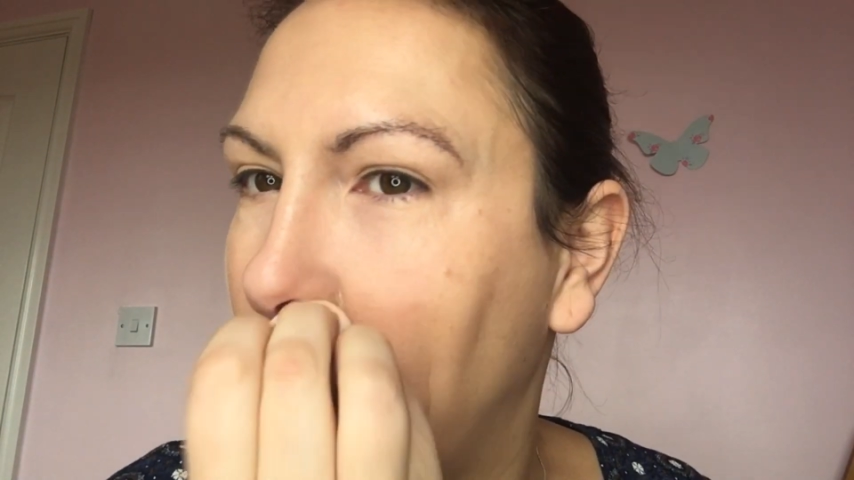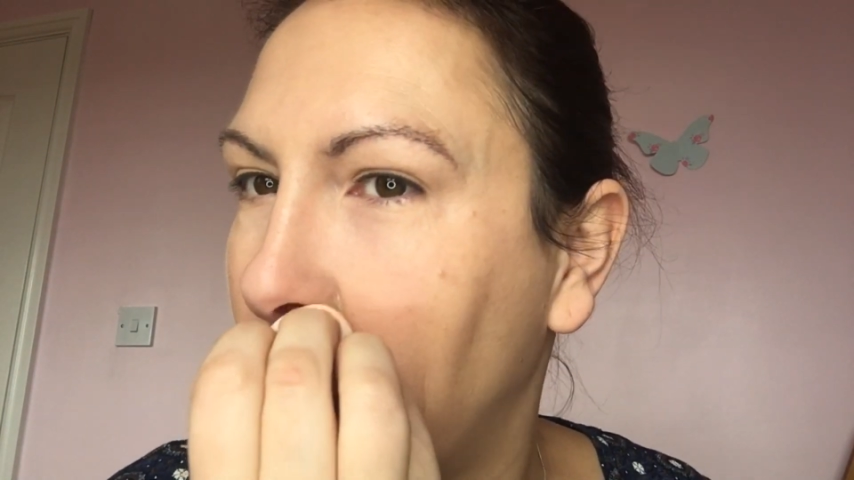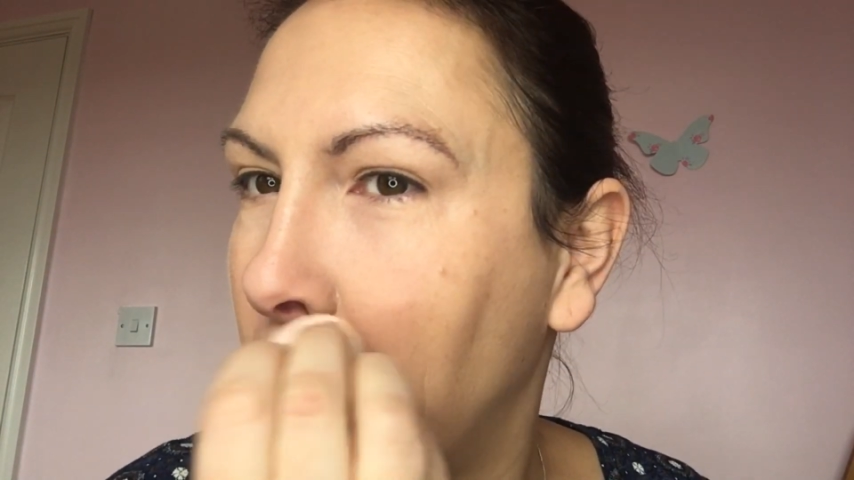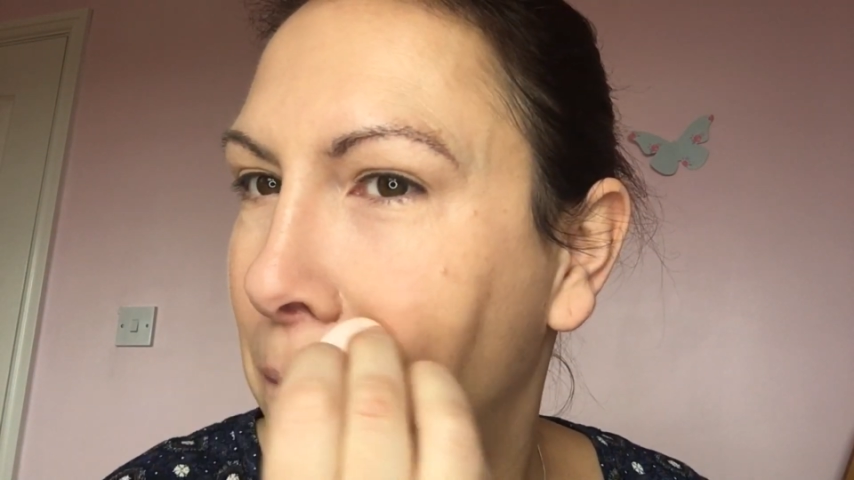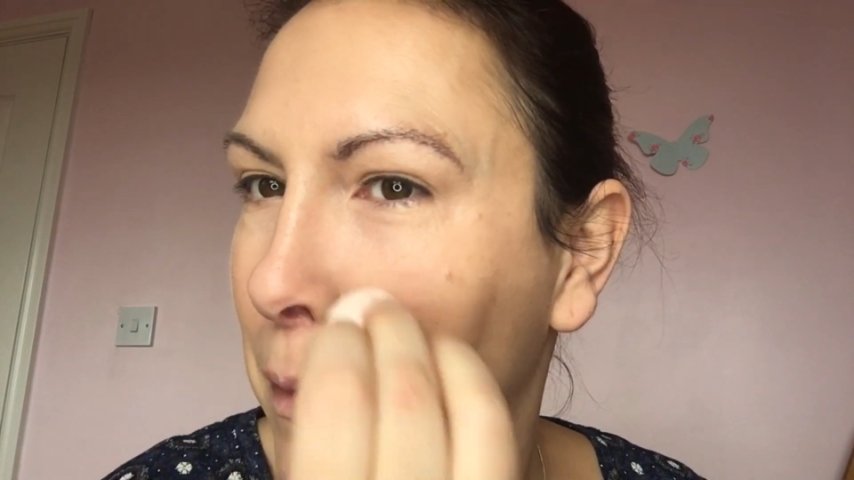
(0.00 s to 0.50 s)

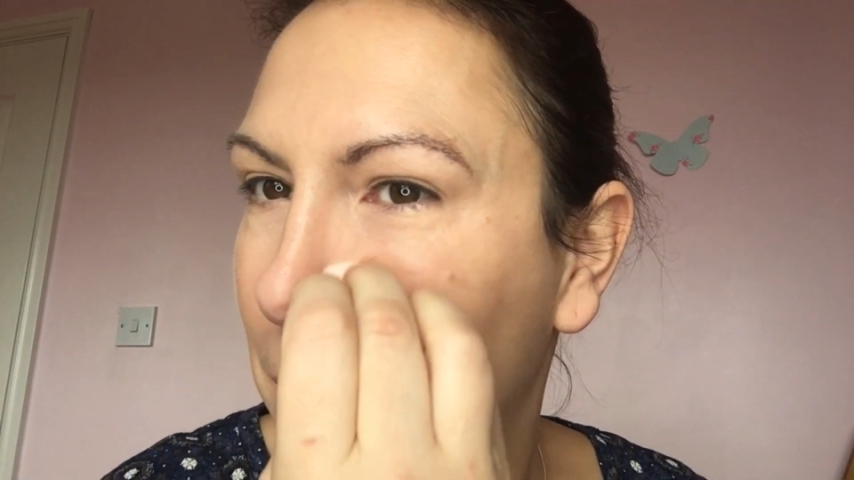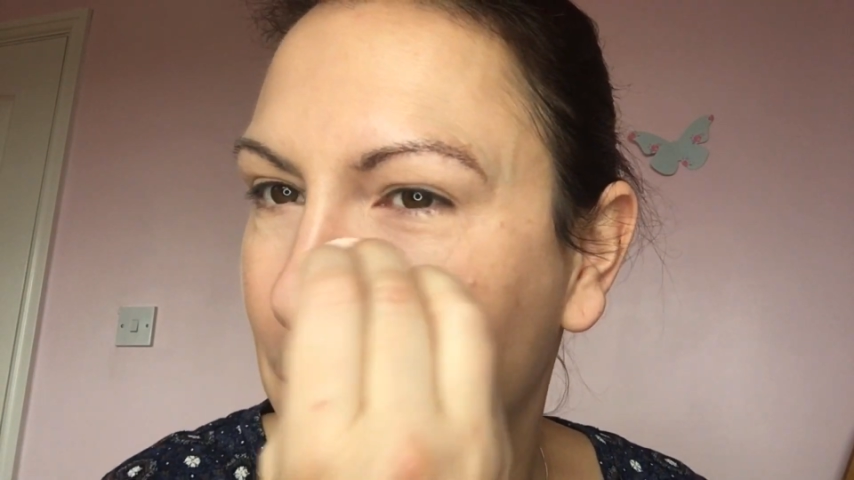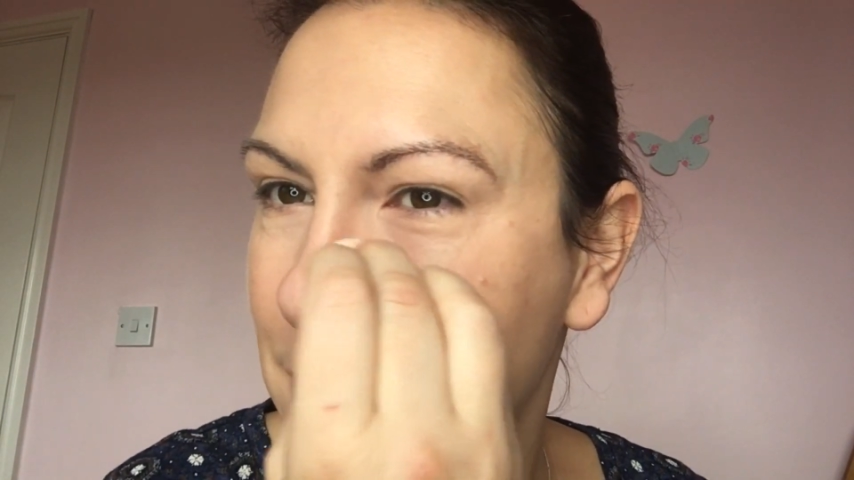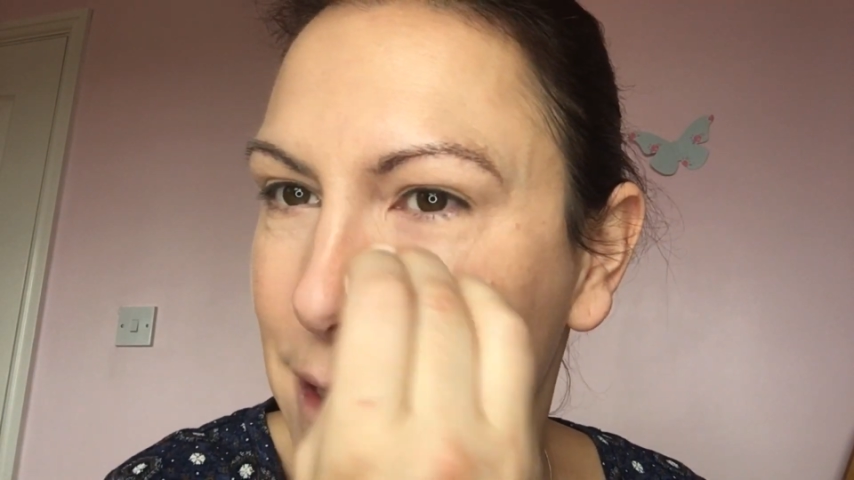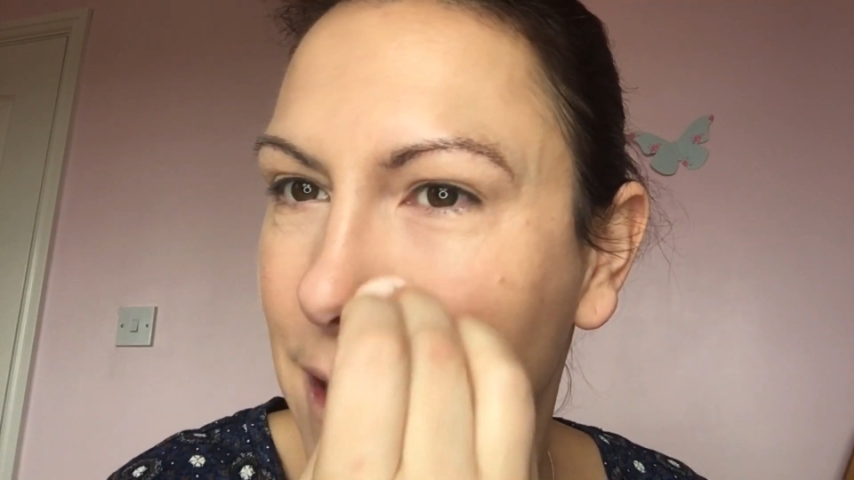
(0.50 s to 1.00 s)
Could be
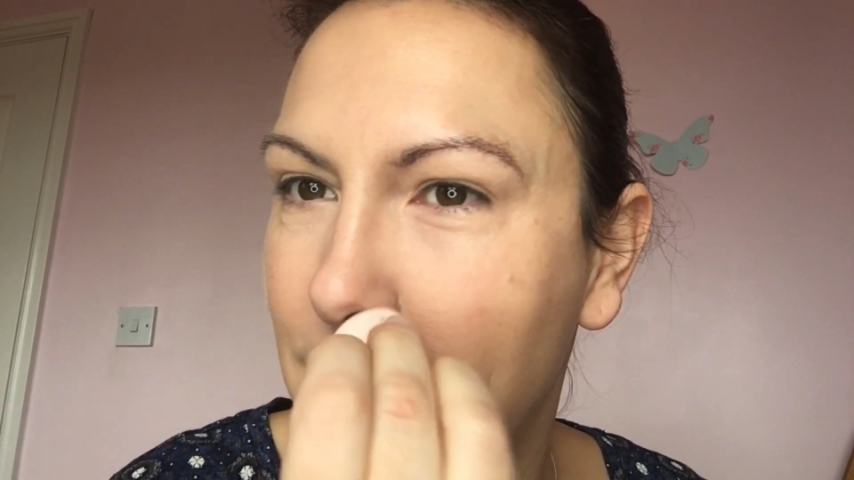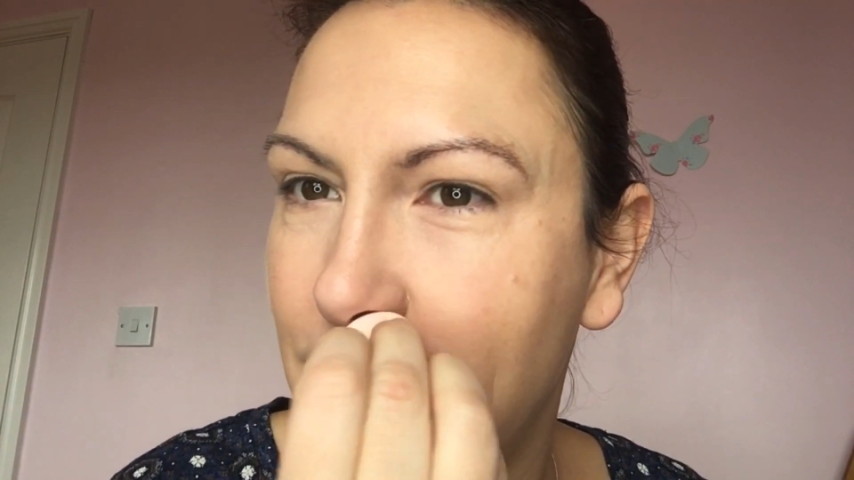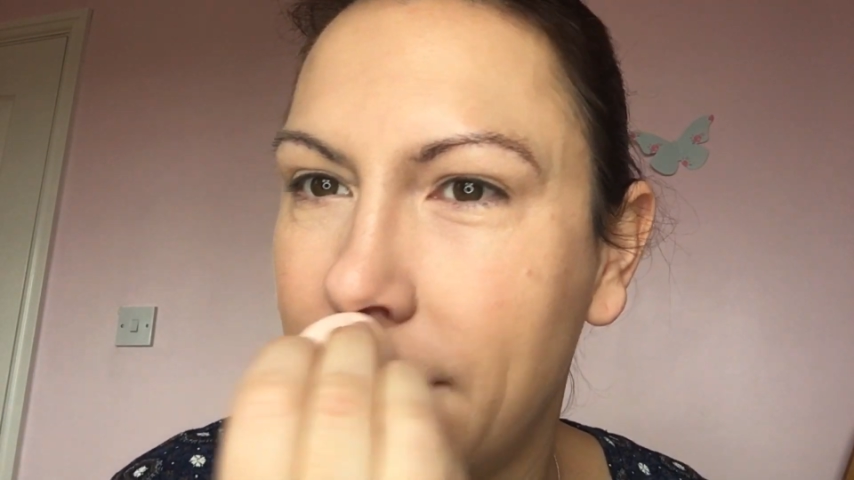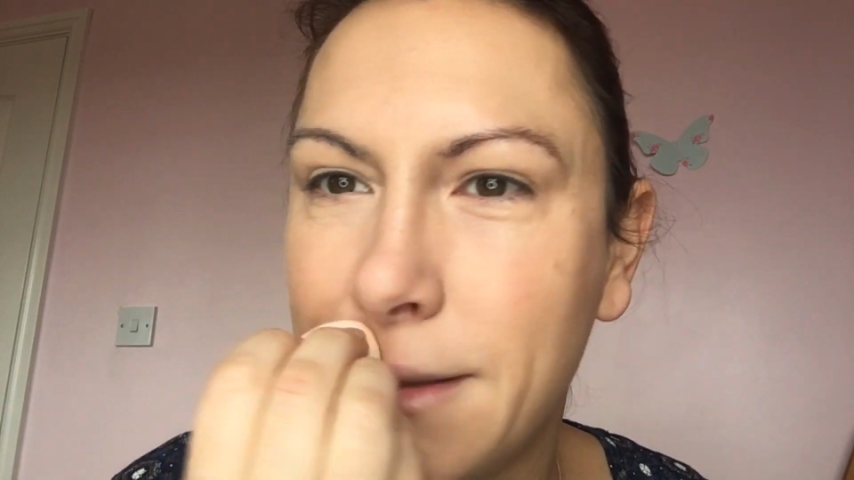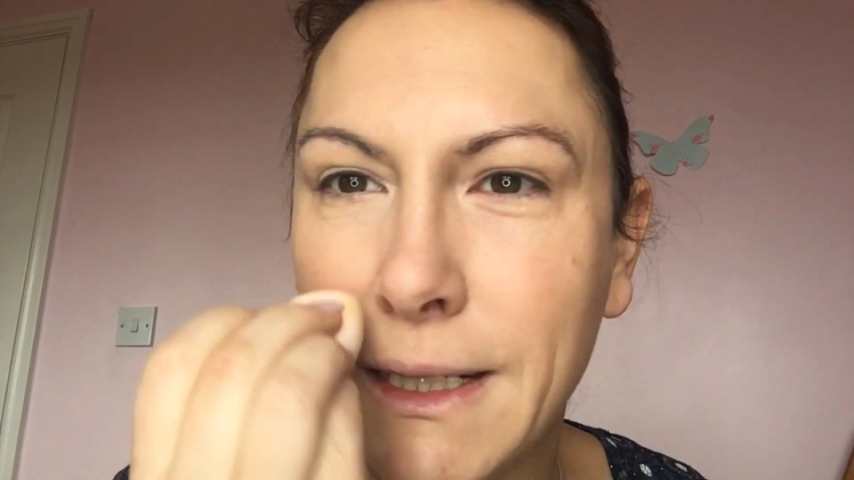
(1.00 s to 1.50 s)
better.